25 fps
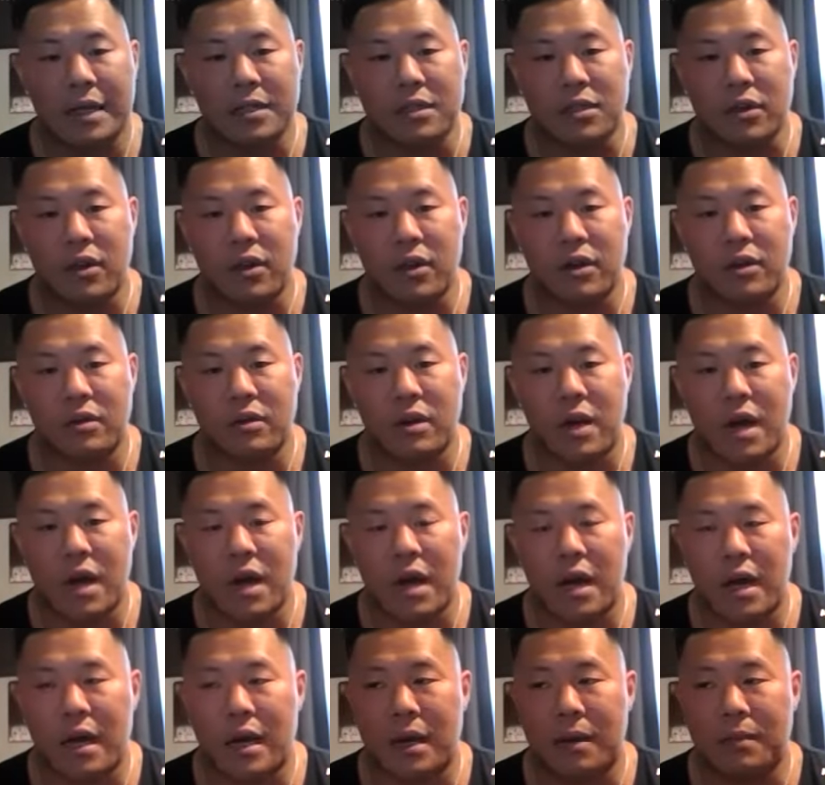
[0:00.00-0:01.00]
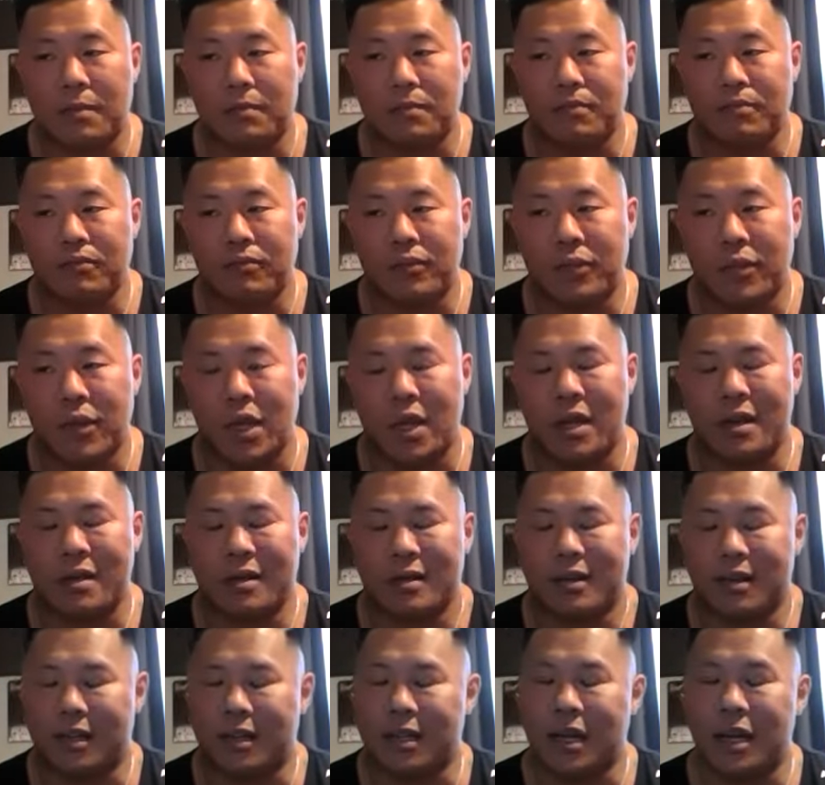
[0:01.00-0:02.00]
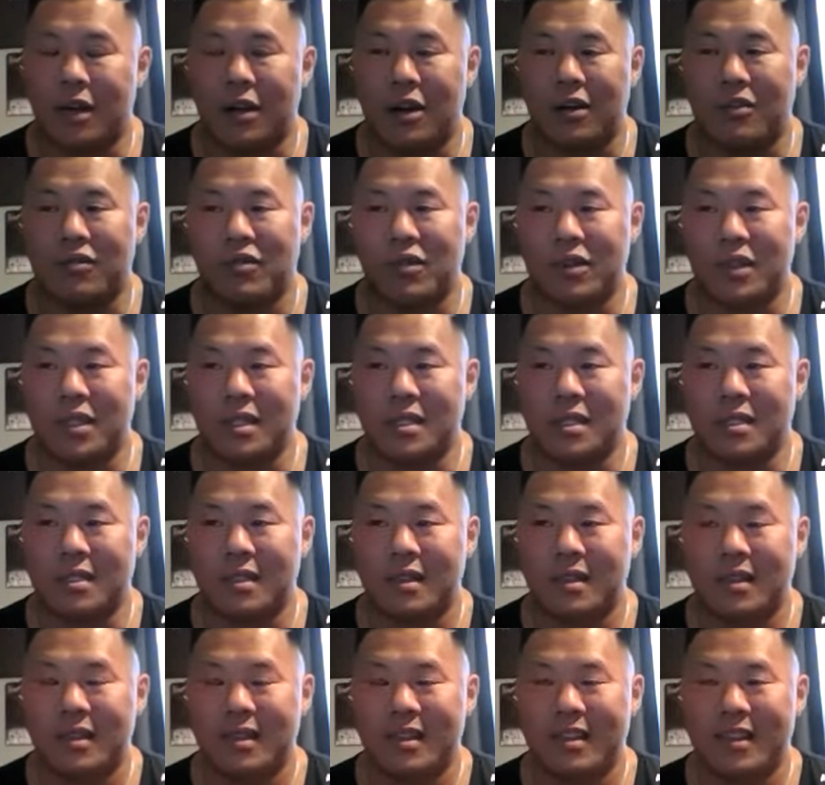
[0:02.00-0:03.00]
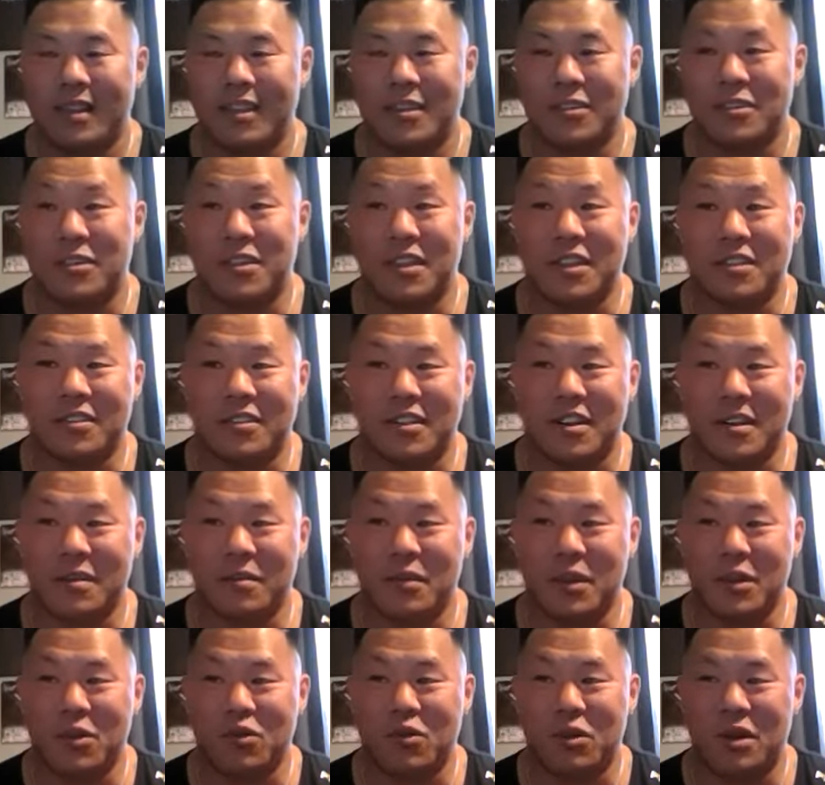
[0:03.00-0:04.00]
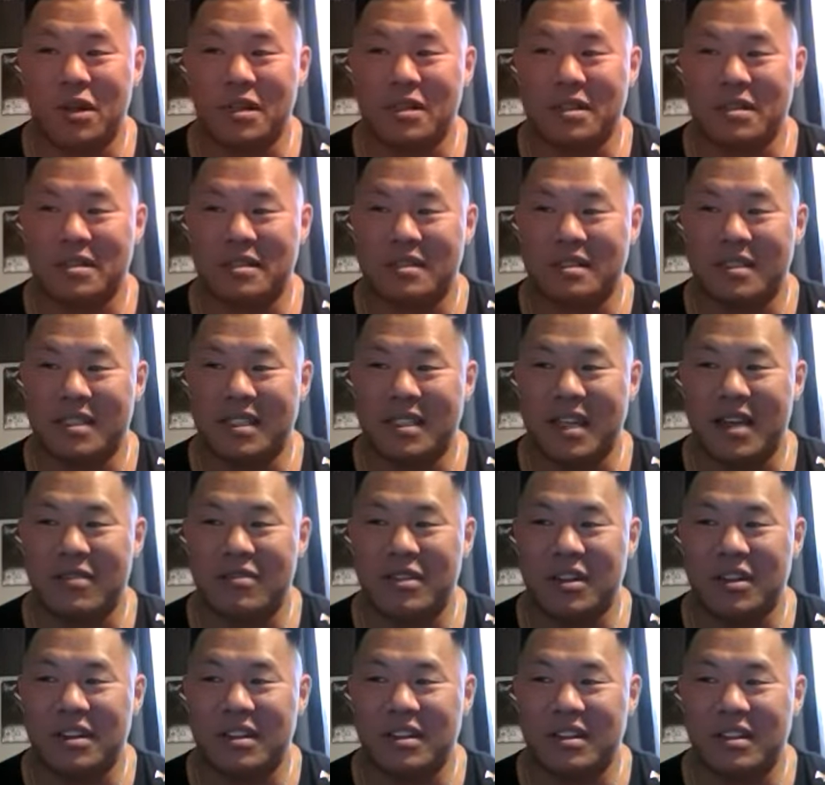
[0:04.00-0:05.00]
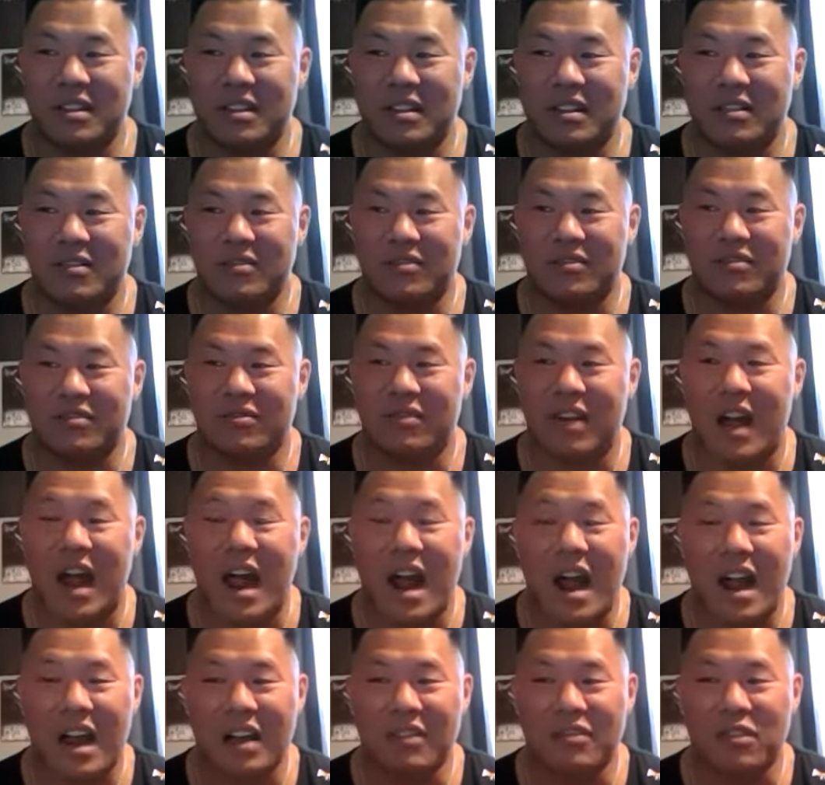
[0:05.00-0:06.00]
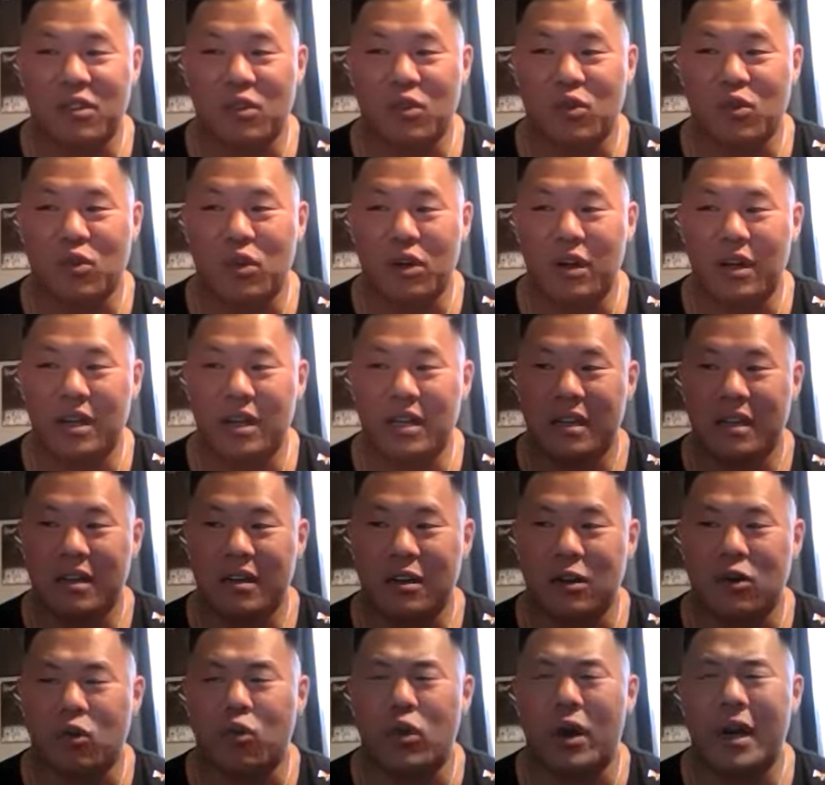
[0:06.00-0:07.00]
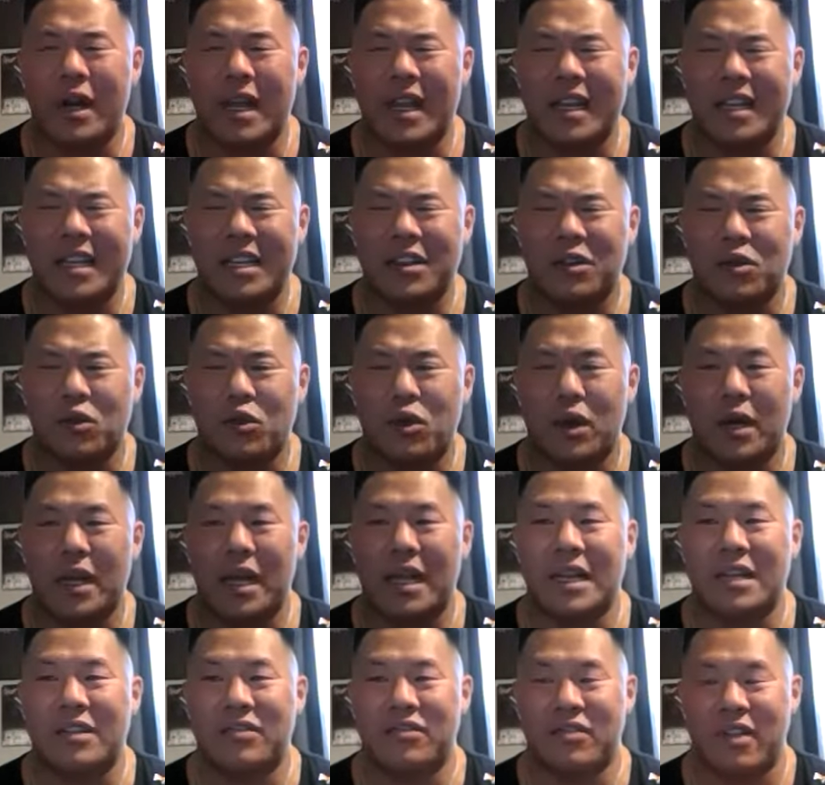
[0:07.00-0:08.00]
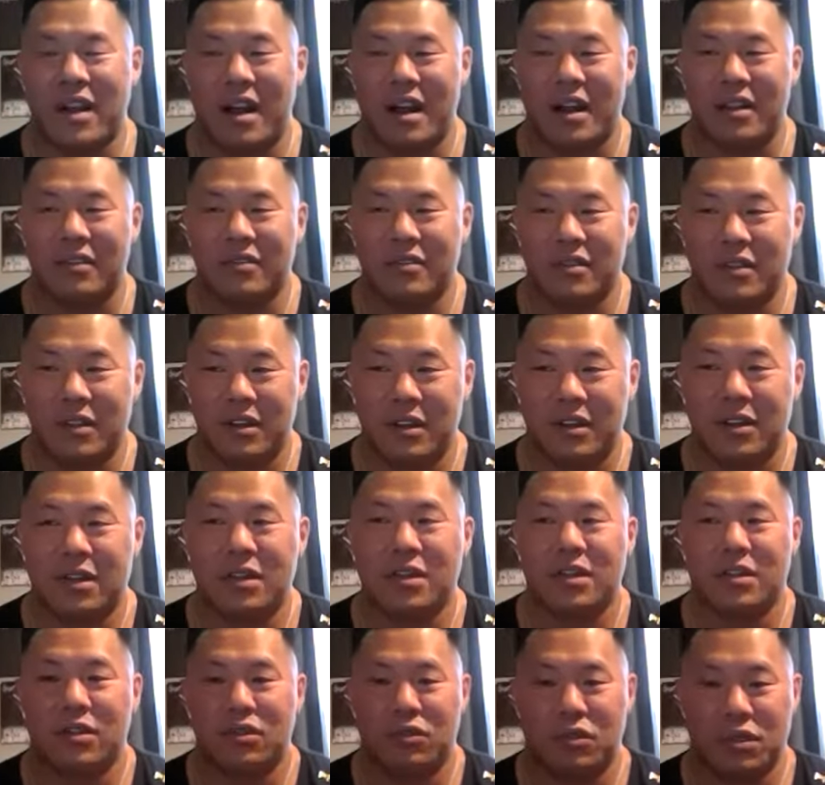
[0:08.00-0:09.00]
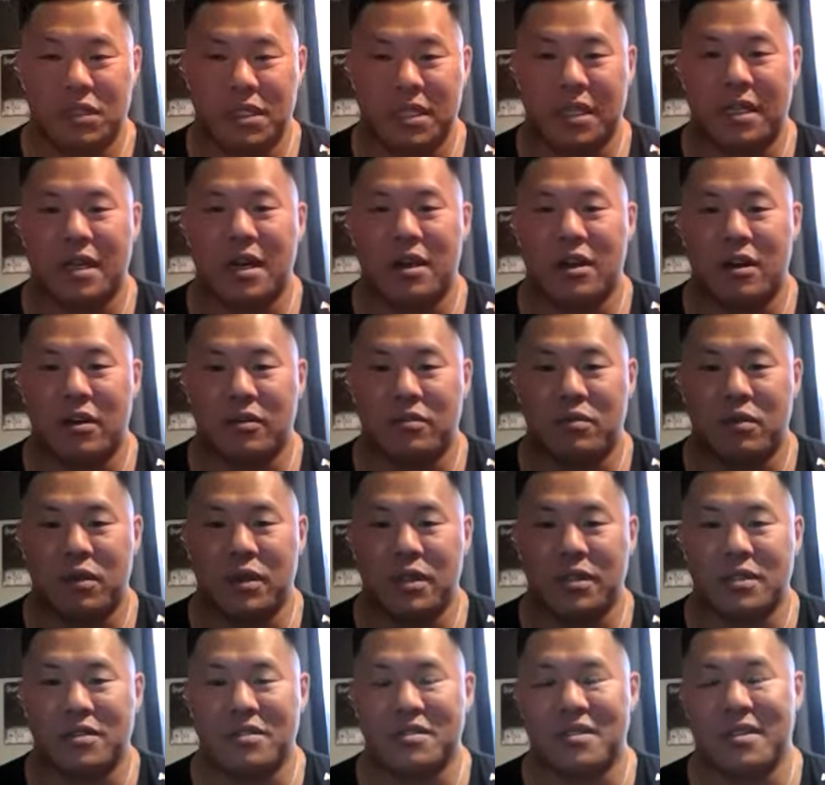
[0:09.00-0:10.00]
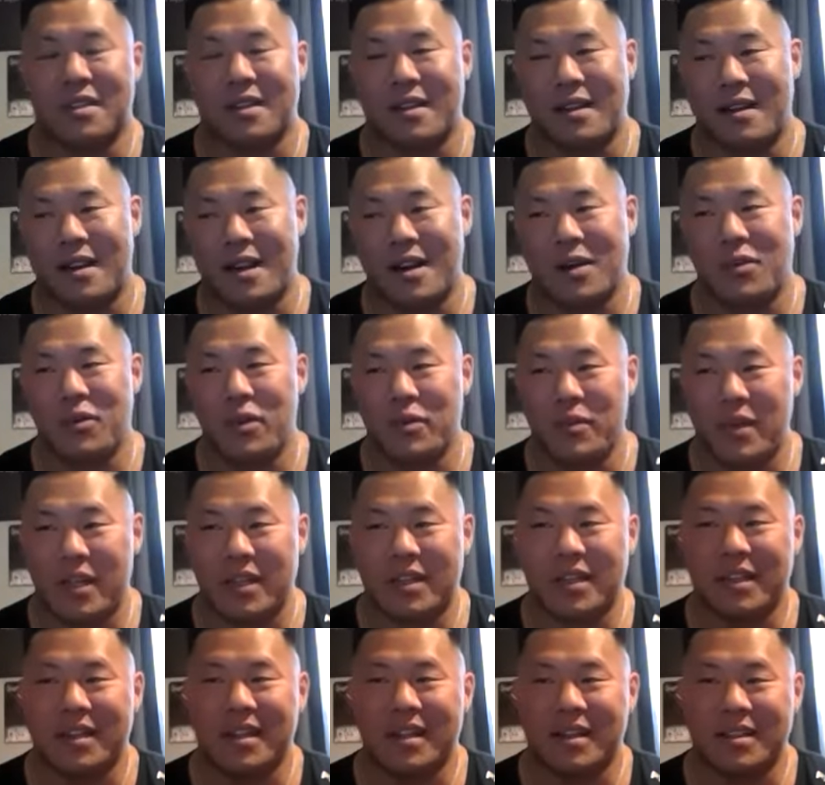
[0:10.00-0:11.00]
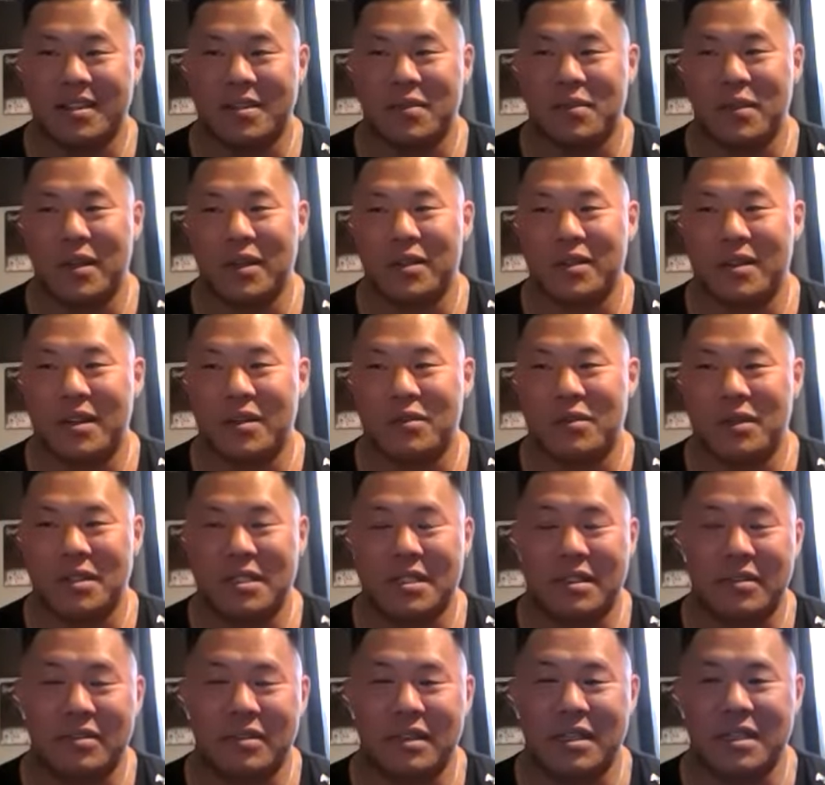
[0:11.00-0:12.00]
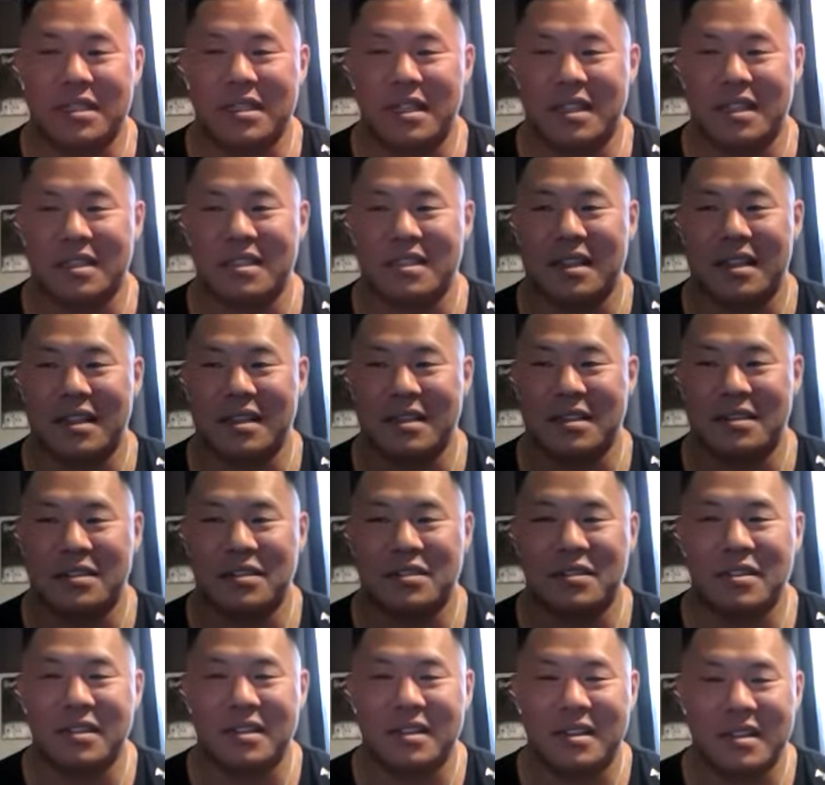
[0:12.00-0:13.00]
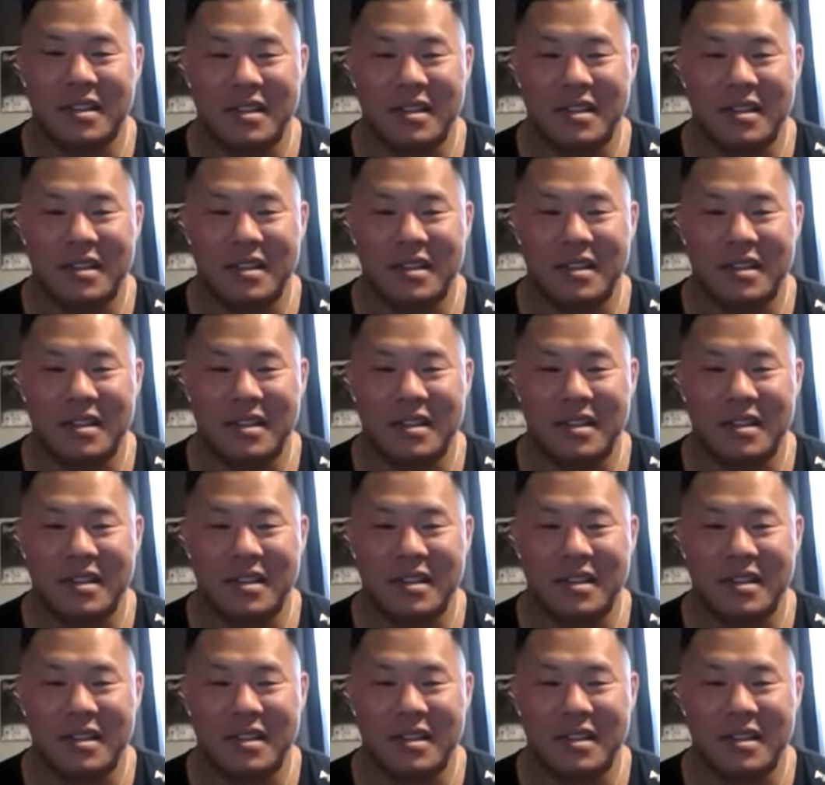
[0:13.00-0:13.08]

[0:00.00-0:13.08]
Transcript: So the cutoff is either going to be 175 or 180 or 185 was the cutoff point. So I was like, all right, we made the cut to middle at 176. I could do it.